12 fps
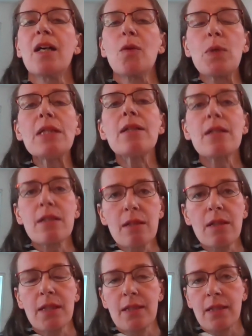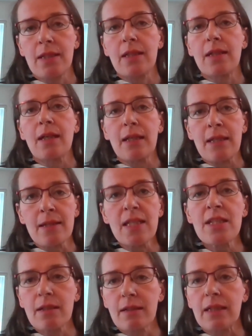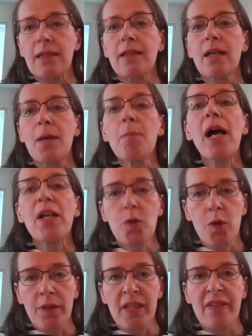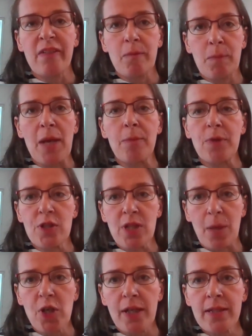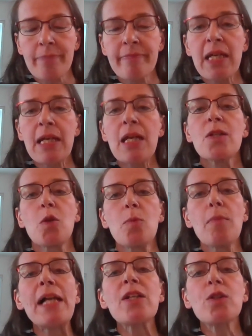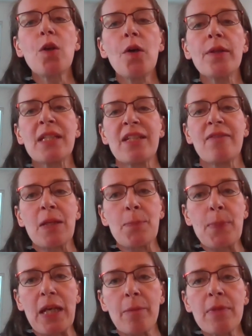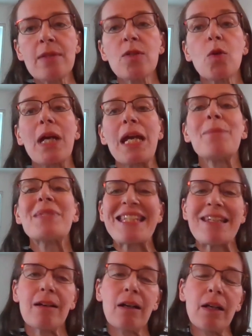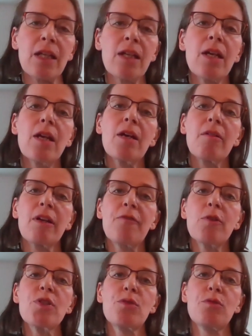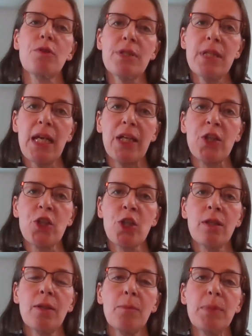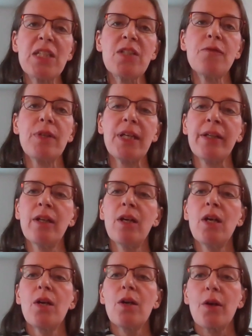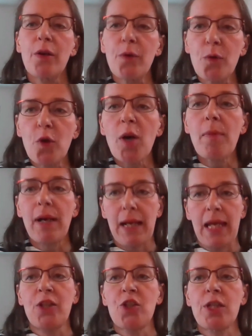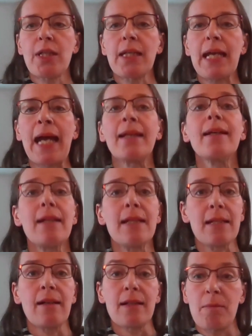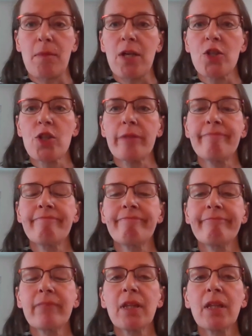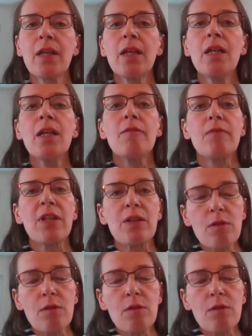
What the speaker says: We are targeting in this study mild cognitive impairment subjects. So mild cognitive impairment, or MCI, refers to a stage between a normal aging and clinical dementia. We